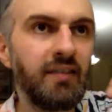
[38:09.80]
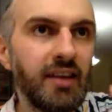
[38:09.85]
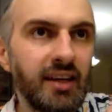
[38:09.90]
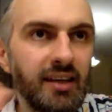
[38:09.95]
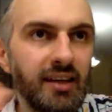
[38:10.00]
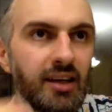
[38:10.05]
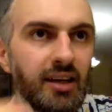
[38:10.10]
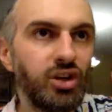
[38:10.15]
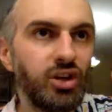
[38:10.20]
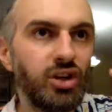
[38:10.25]

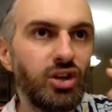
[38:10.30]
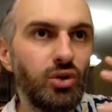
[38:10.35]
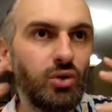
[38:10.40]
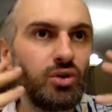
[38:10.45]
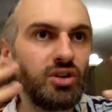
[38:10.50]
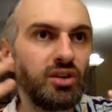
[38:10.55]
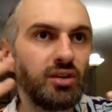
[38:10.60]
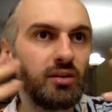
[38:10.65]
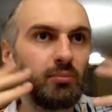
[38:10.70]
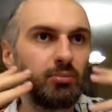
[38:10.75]
such a
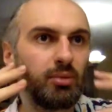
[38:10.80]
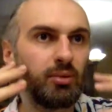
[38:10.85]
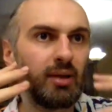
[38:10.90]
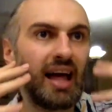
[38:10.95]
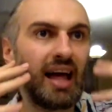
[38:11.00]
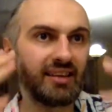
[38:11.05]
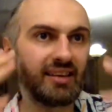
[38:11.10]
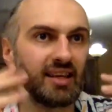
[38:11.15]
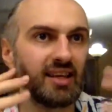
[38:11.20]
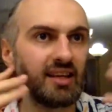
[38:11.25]
huge
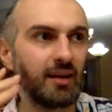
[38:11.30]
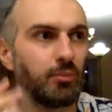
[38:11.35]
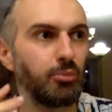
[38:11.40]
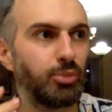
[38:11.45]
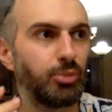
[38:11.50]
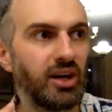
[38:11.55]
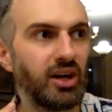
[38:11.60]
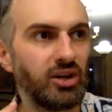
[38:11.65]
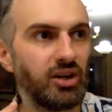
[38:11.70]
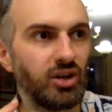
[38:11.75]
lasting
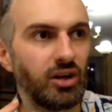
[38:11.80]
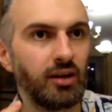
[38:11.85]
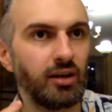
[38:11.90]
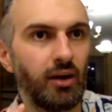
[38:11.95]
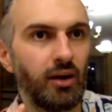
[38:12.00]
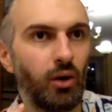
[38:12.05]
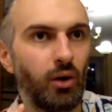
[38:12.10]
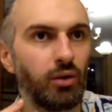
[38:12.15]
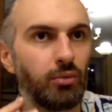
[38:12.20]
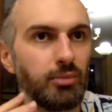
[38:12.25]
impression
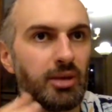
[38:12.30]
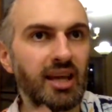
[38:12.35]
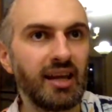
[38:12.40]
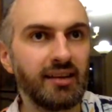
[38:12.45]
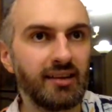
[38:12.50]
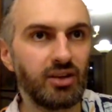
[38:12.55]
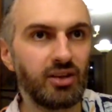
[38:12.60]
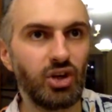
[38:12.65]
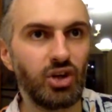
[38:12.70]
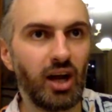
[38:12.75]
on me
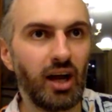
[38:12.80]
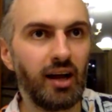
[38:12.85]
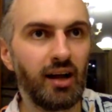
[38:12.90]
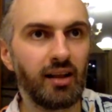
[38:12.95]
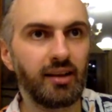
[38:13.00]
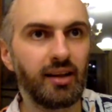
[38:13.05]
as a child.